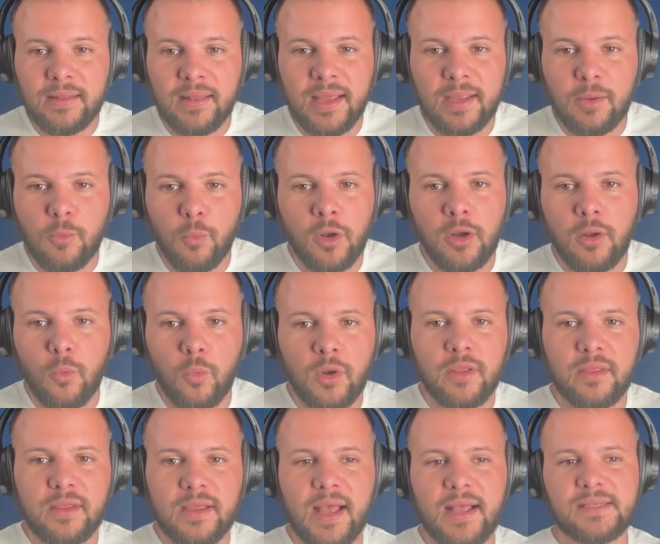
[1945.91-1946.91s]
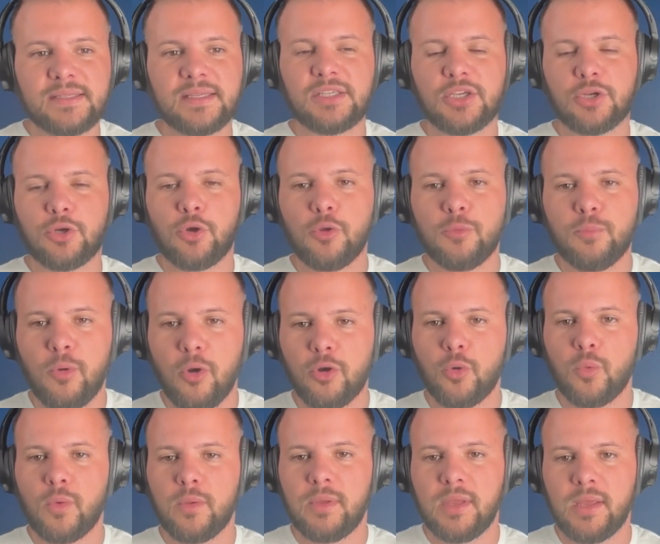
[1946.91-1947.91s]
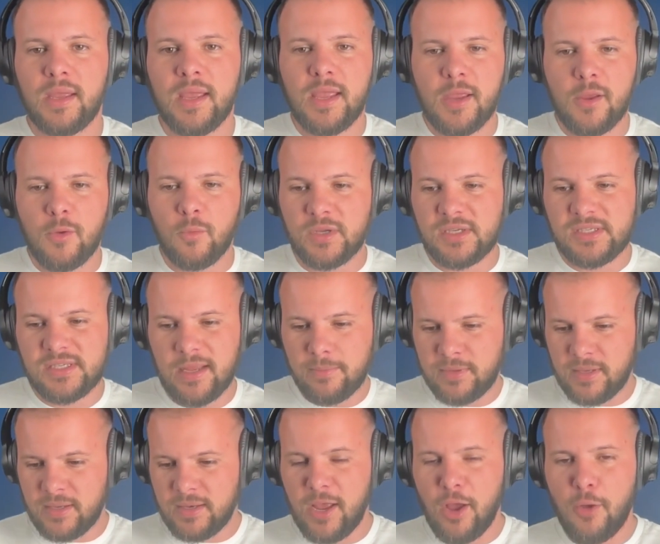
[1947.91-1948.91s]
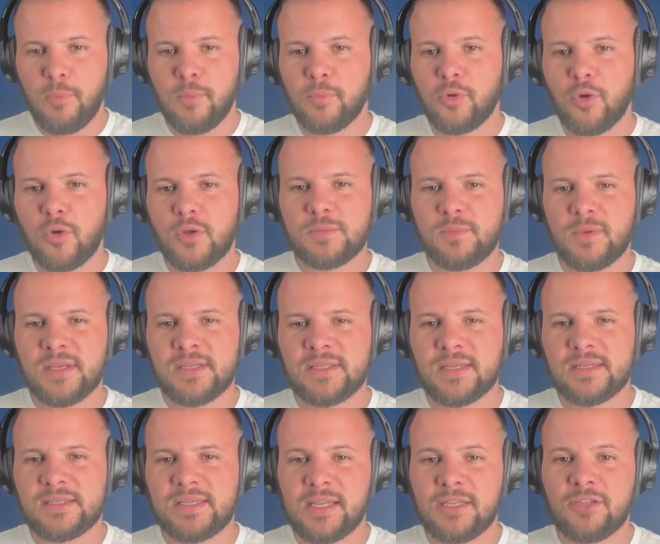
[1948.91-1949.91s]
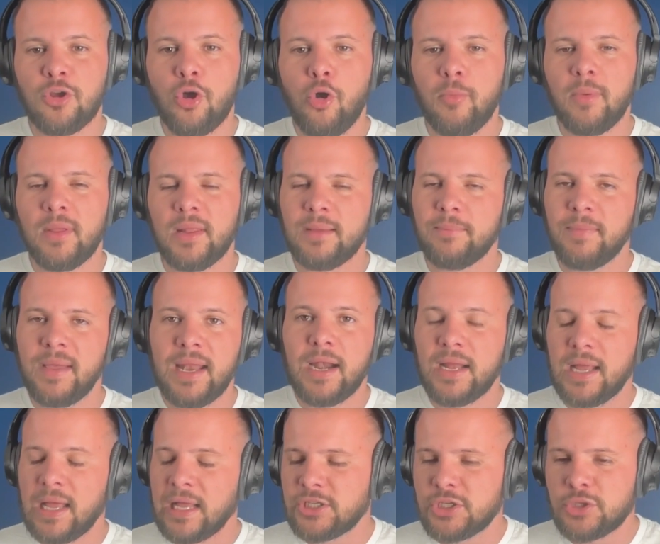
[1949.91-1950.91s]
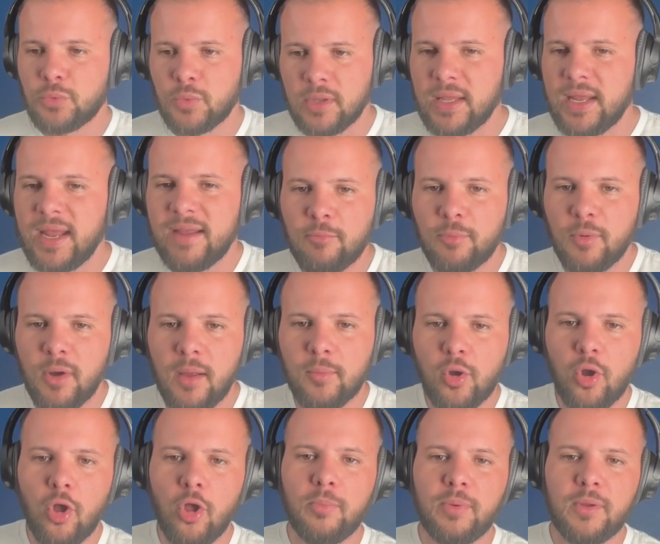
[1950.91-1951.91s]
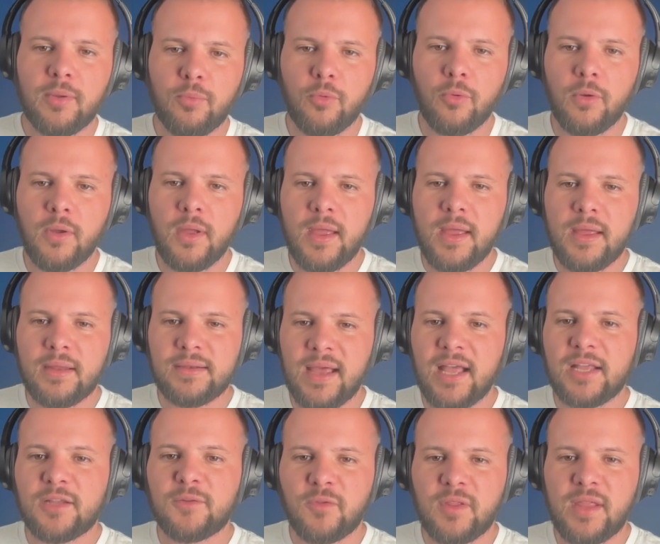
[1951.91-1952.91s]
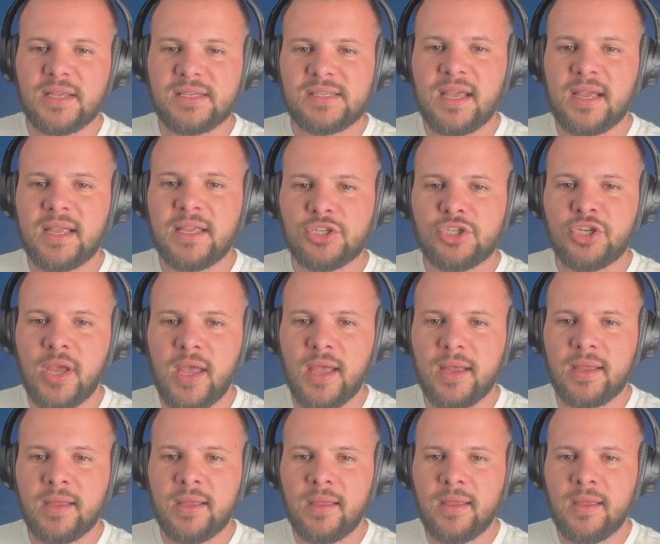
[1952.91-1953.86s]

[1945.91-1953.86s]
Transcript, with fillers: Like one of, one of the guys that's a growth partner with me, we stepped in to help him grow his business. He told me like, man, I, I just really have a problem calling people to ask for that second check.